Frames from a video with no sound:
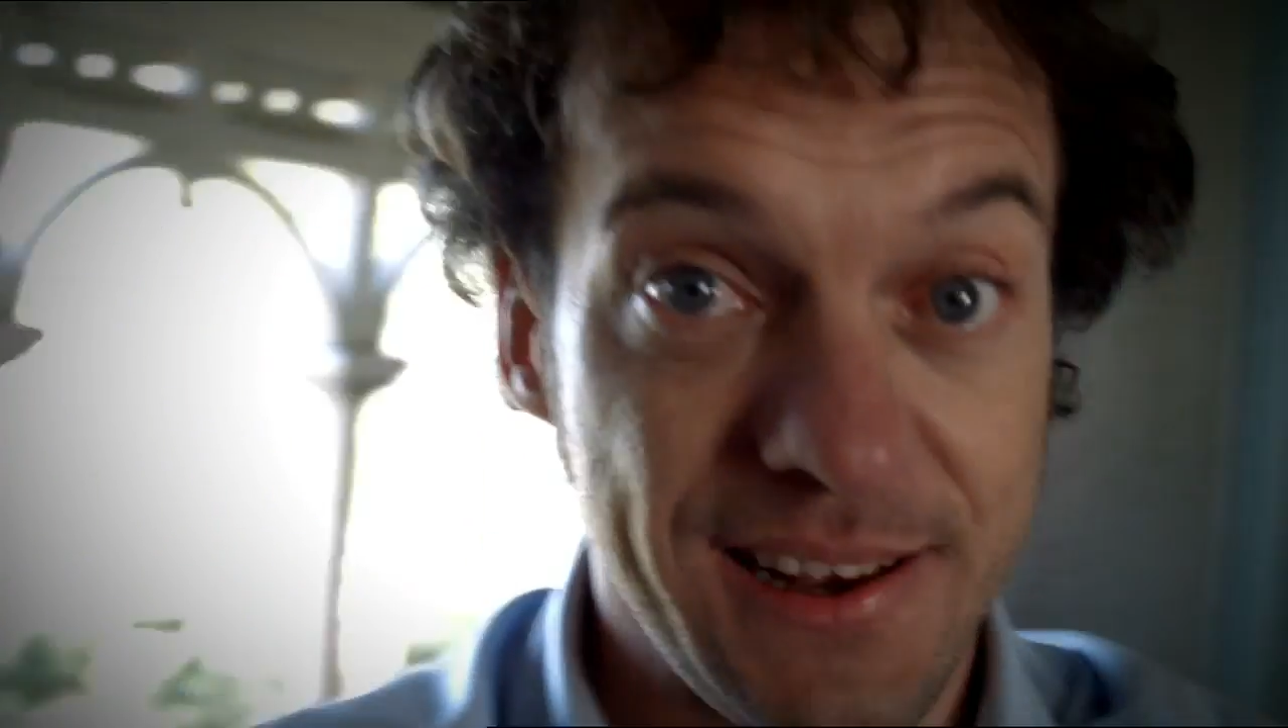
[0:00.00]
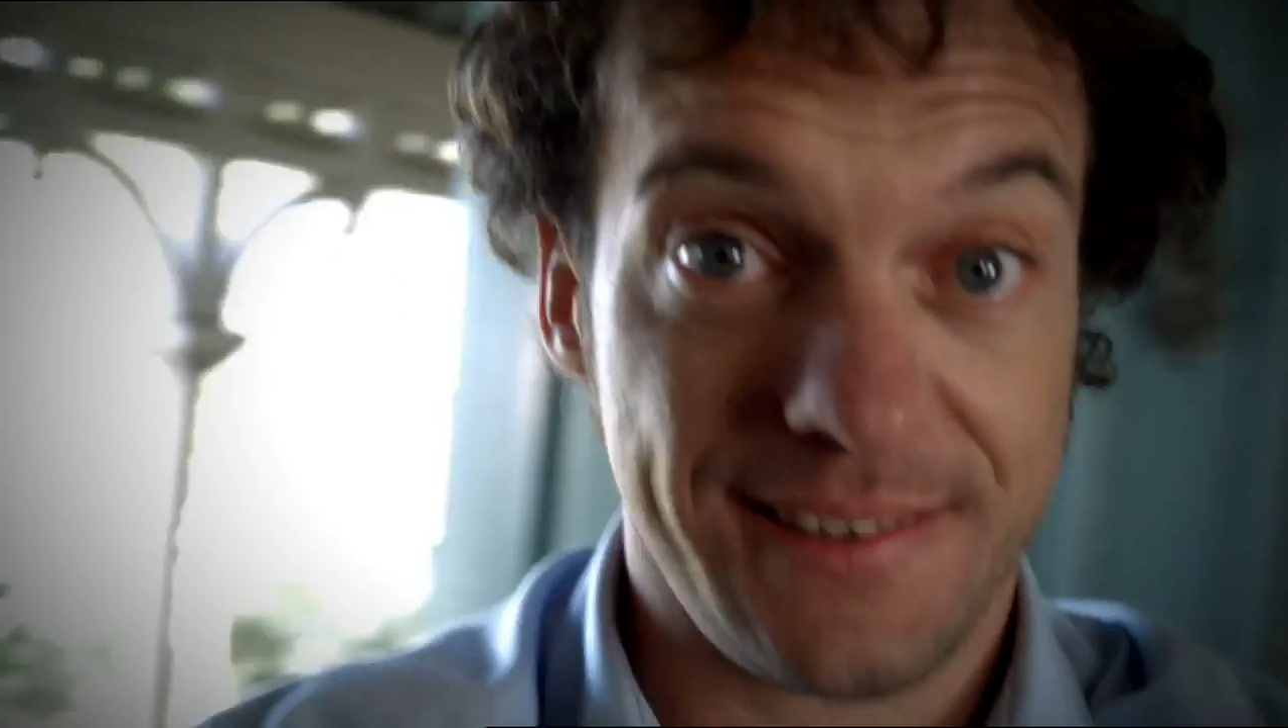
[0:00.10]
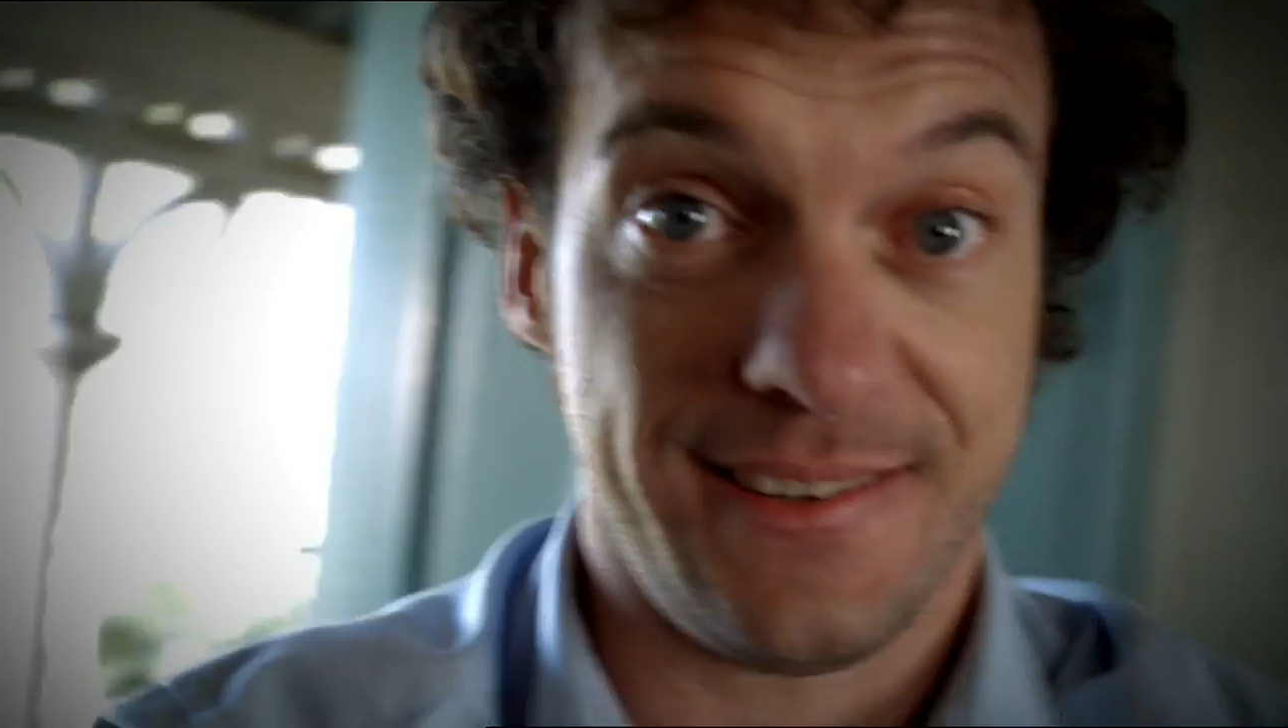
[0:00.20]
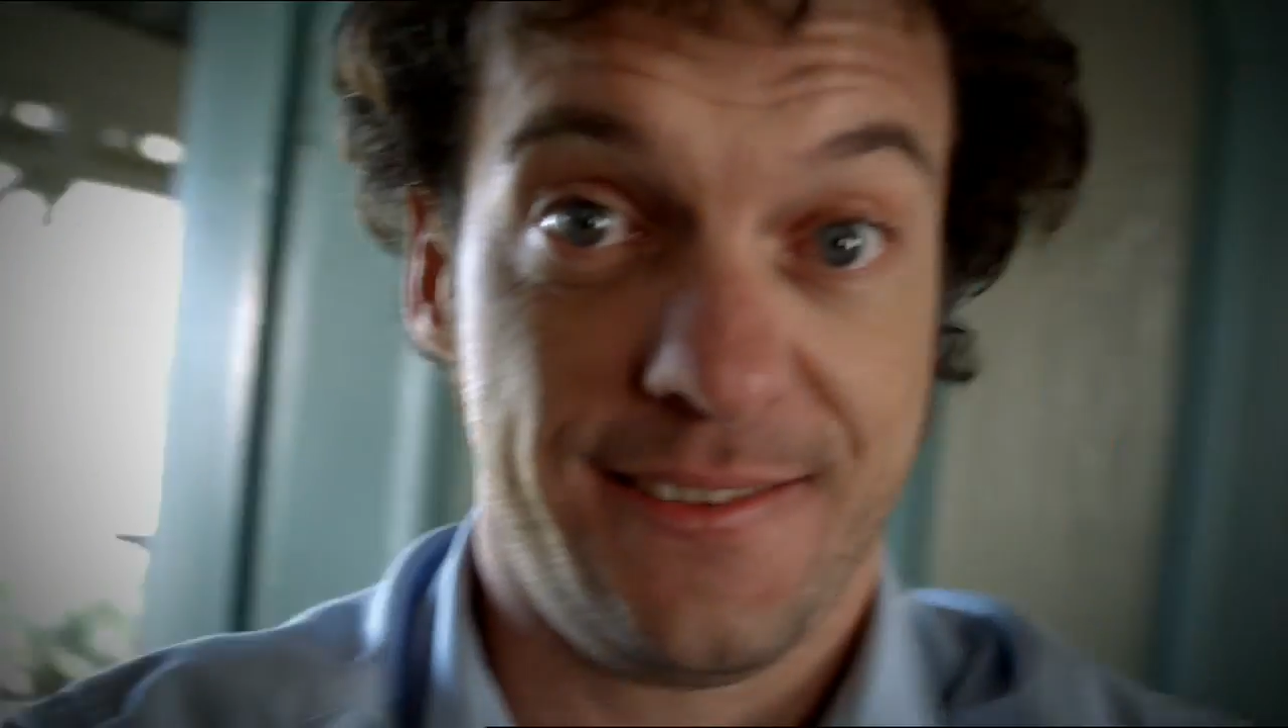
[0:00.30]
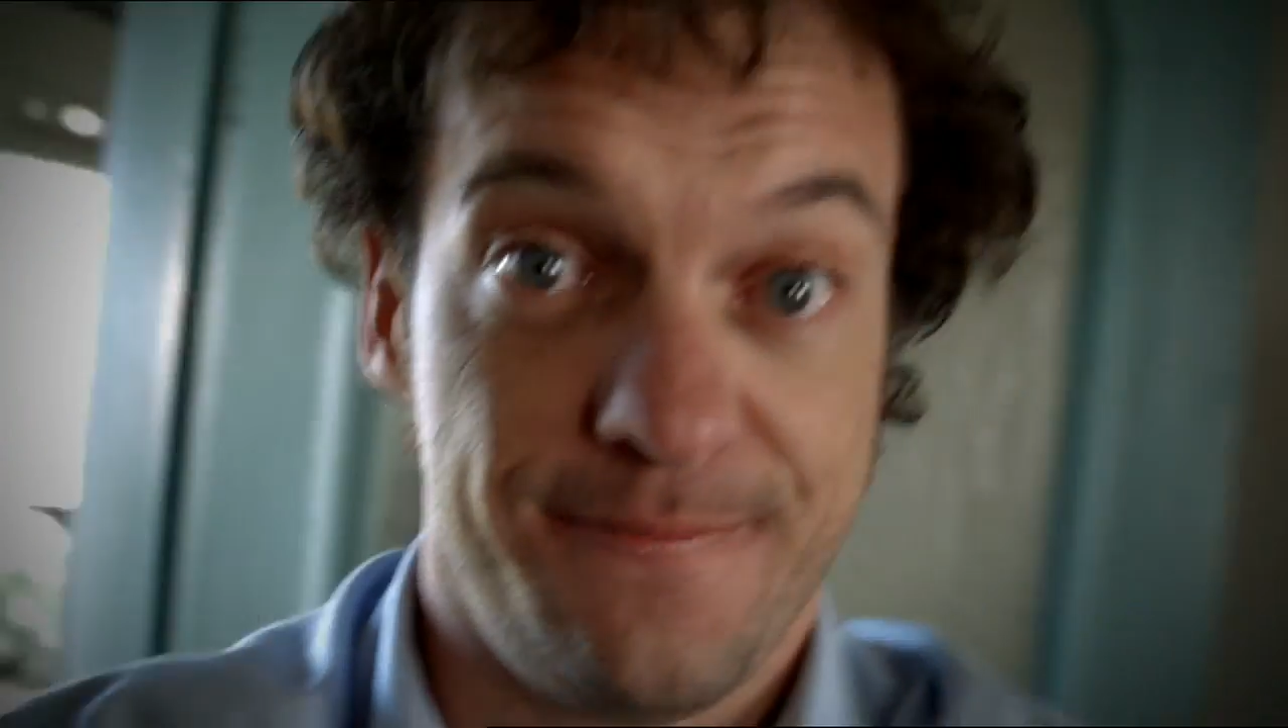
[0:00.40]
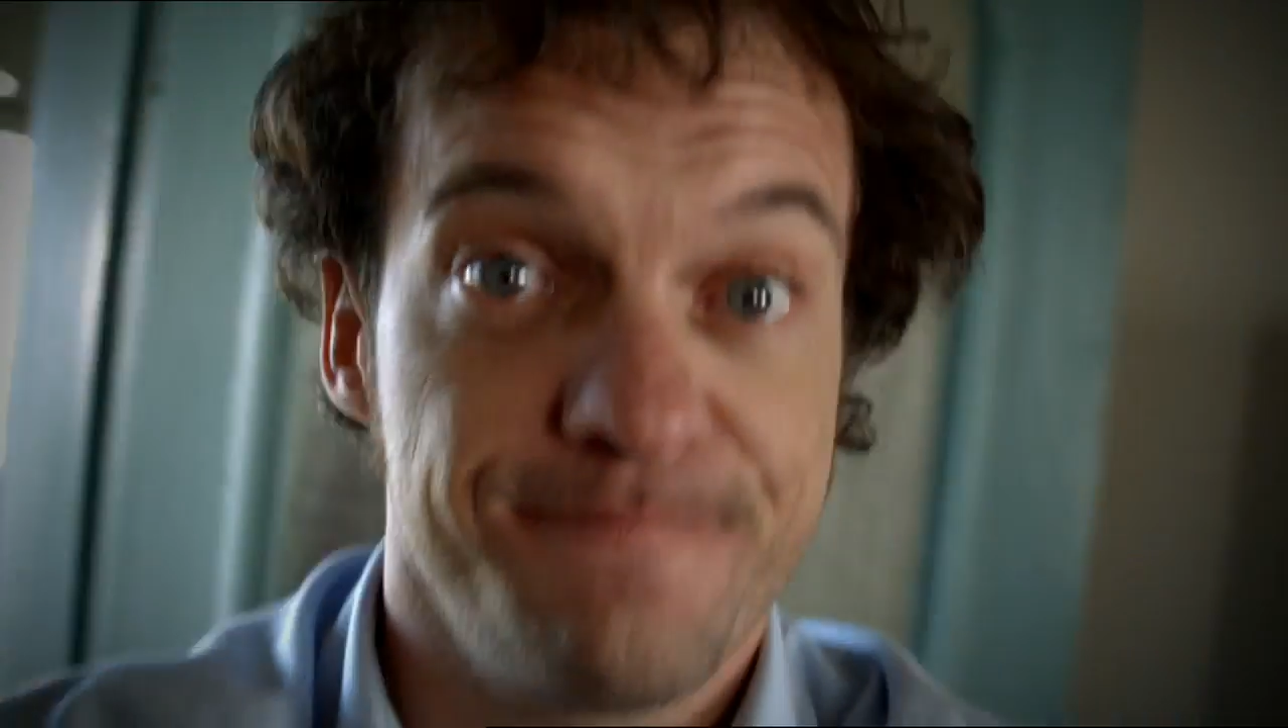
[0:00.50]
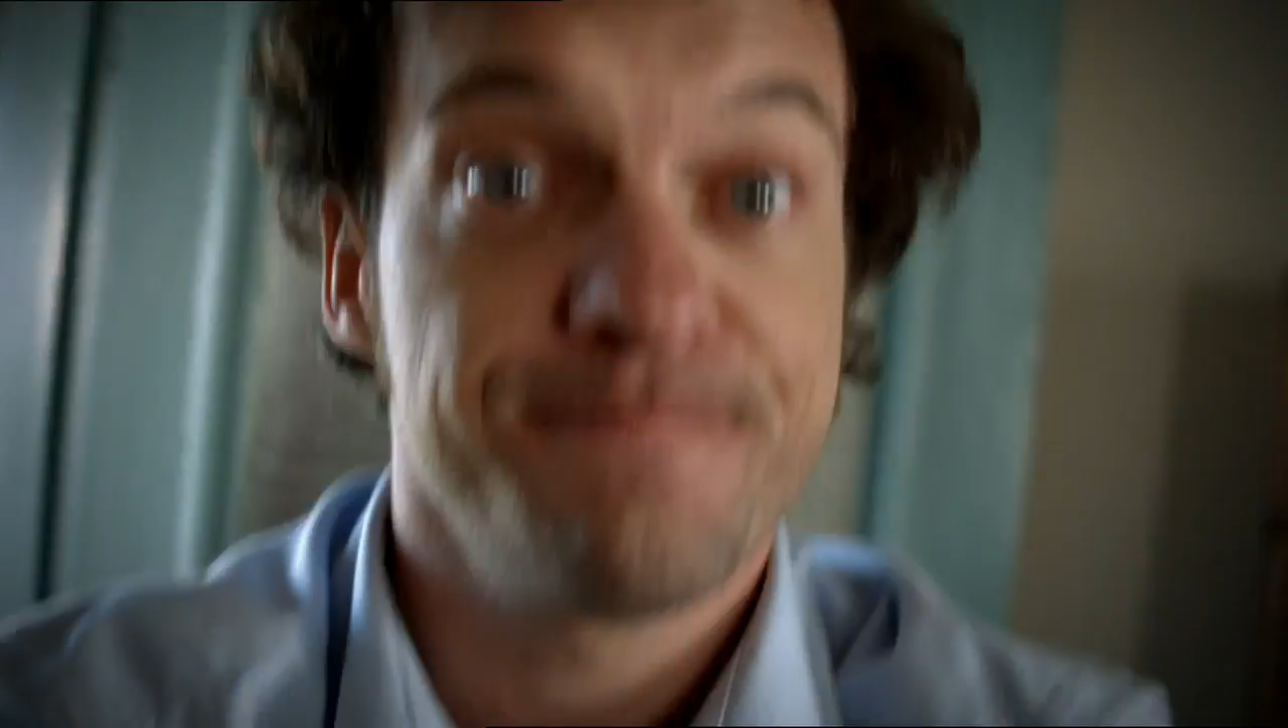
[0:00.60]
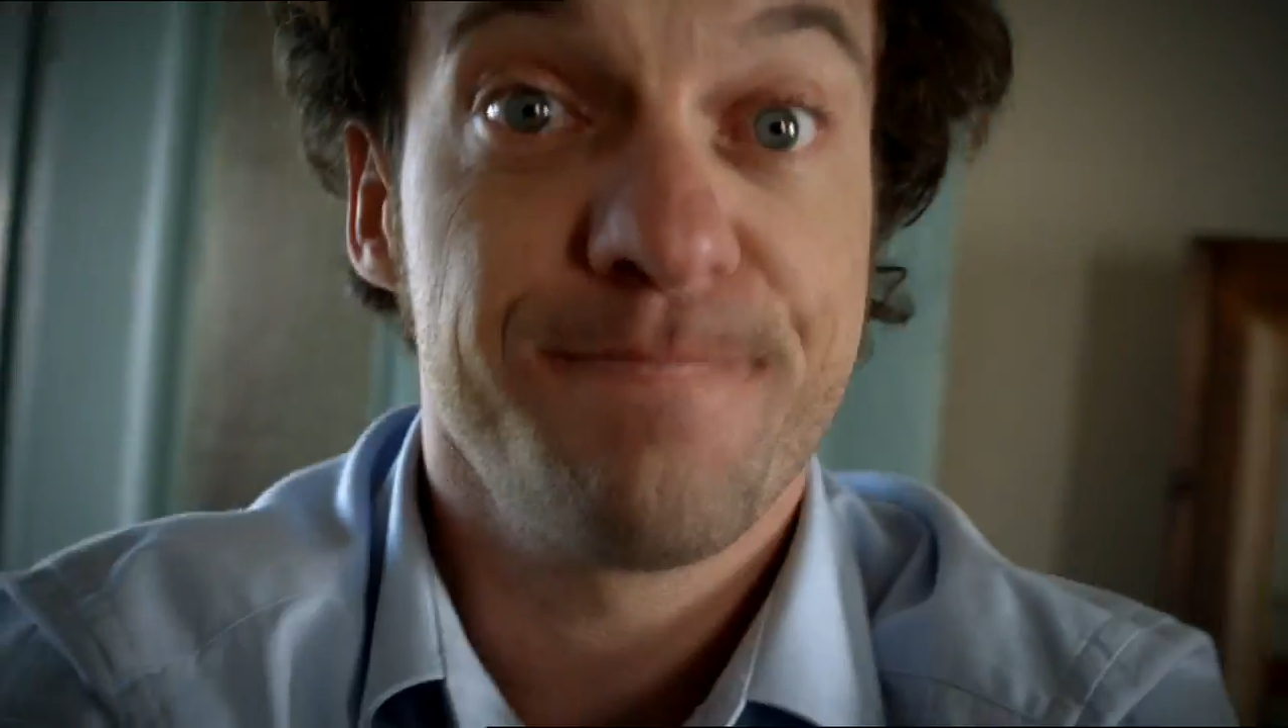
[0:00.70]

places,